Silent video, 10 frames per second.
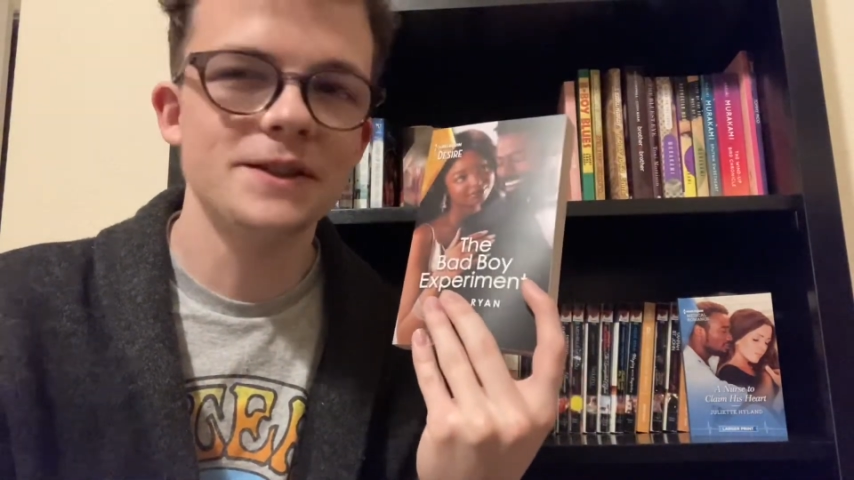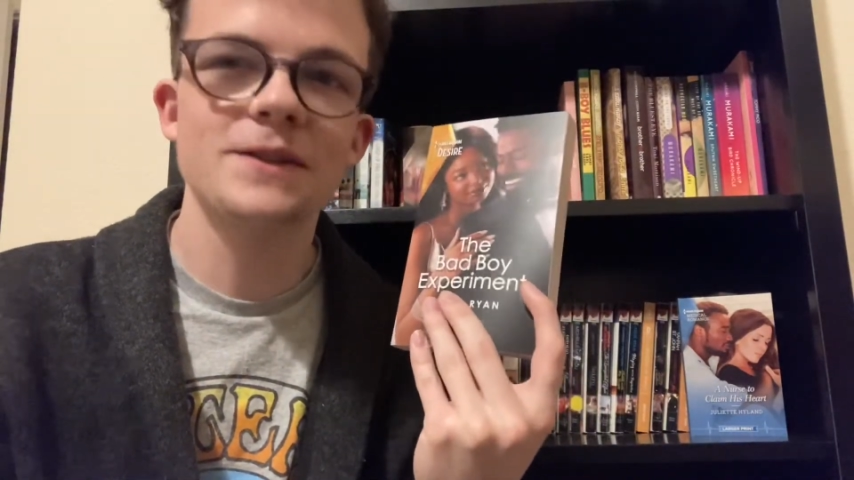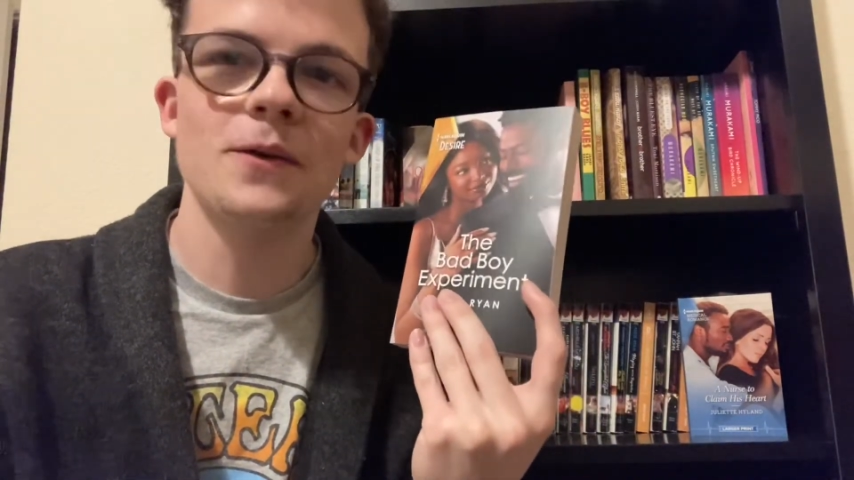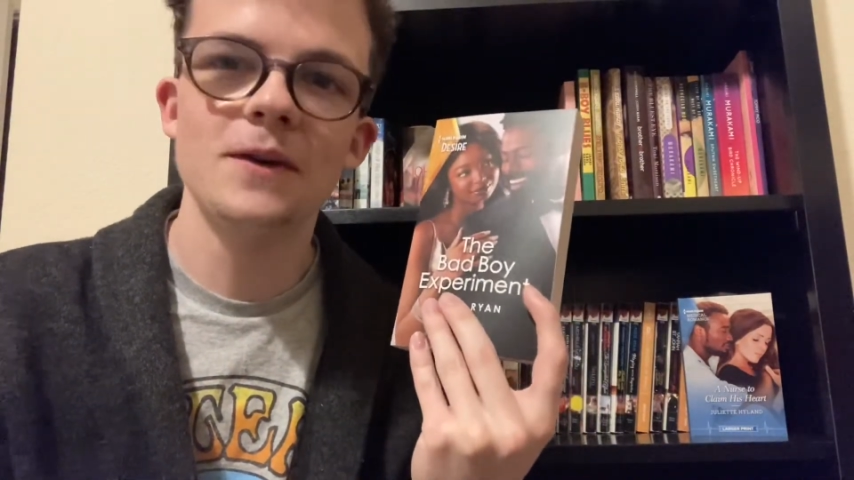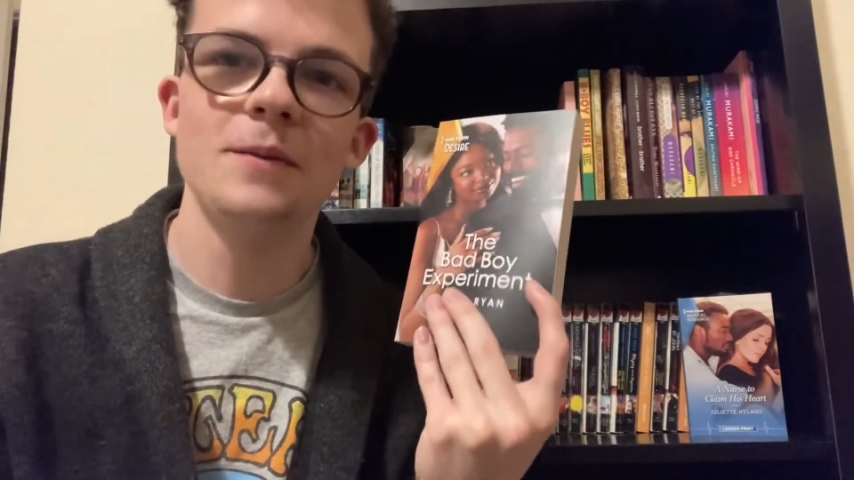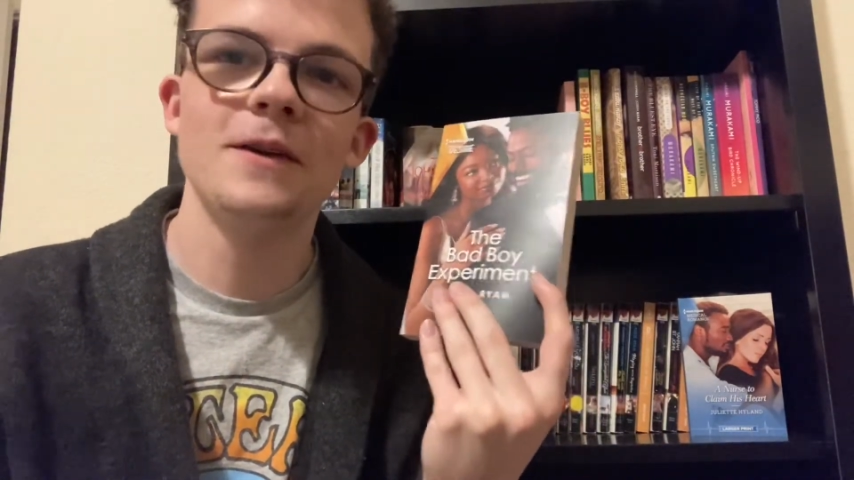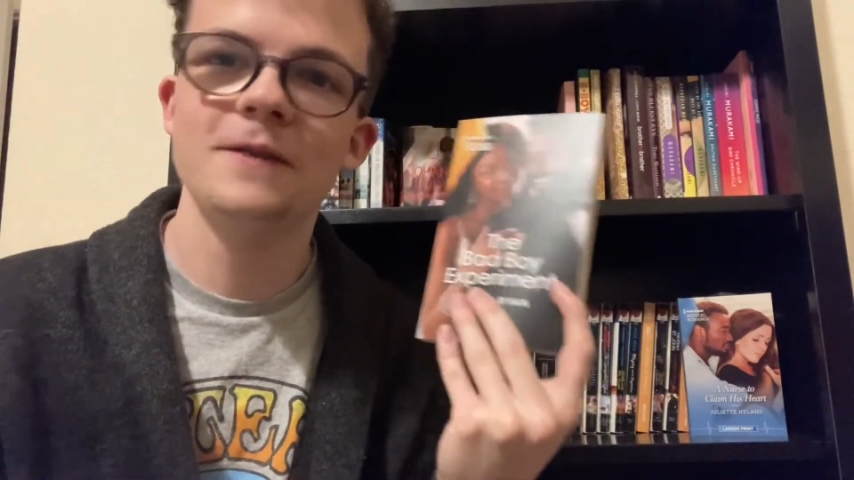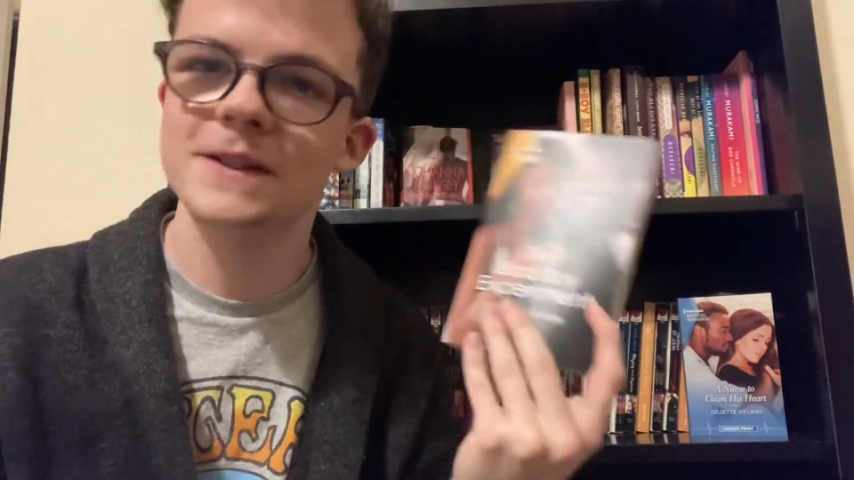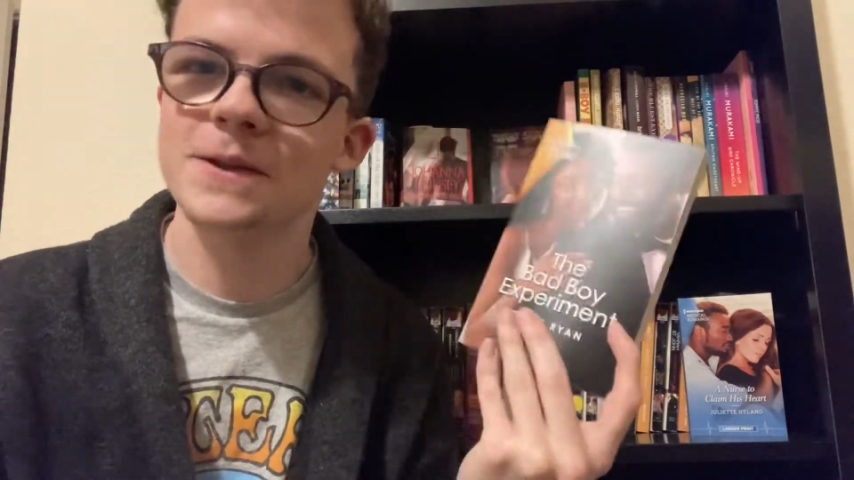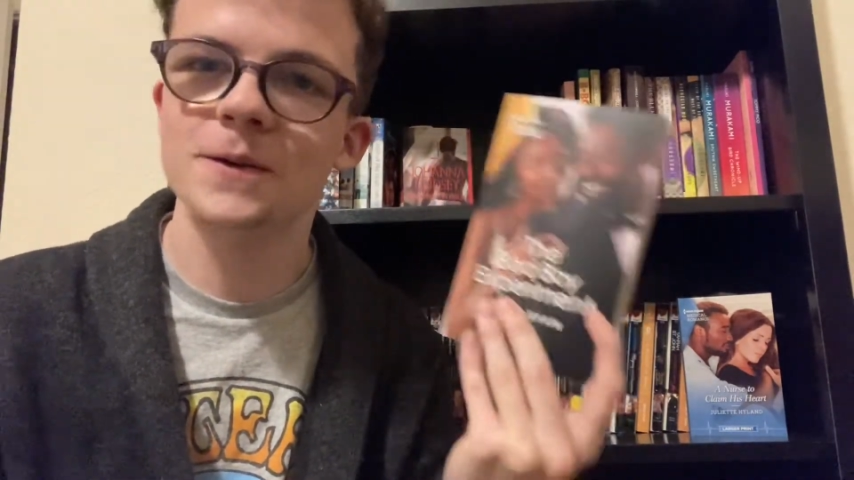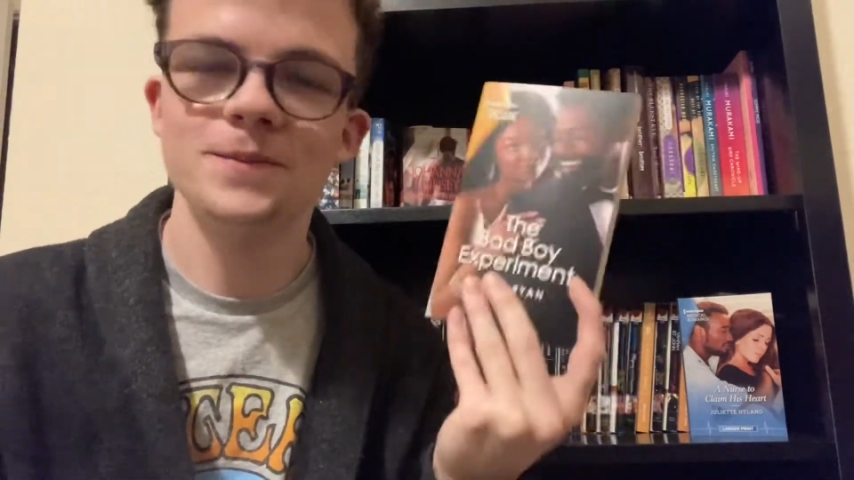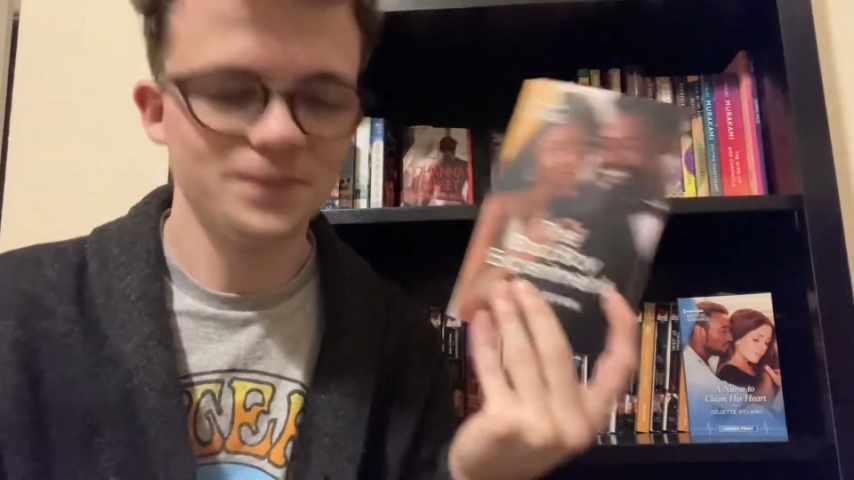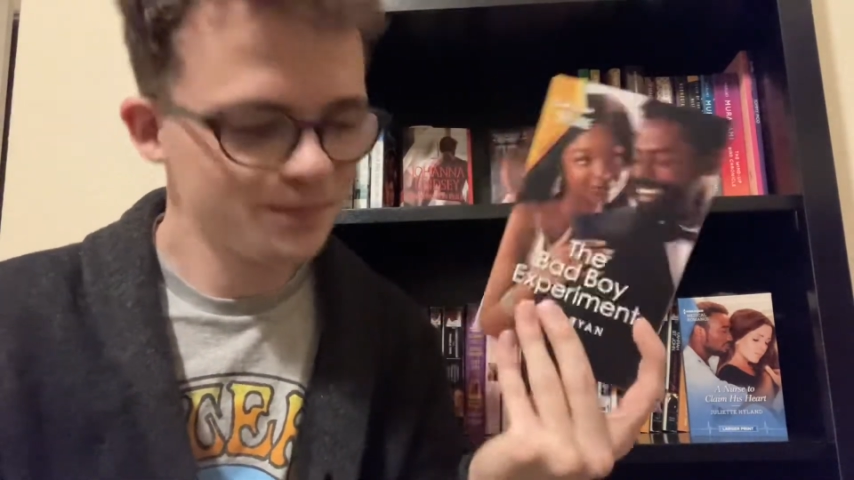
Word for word: just going to be physical.